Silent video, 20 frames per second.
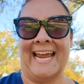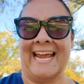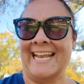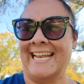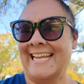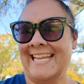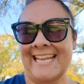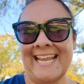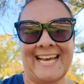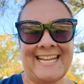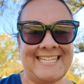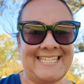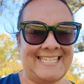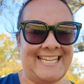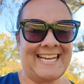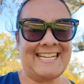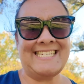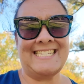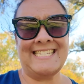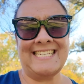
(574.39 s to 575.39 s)
And then
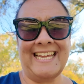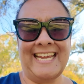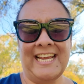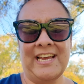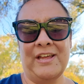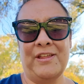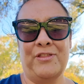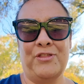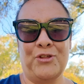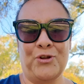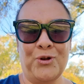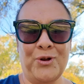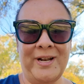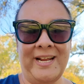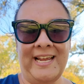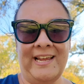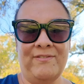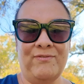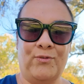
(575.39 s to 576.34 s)
that's in like a 30,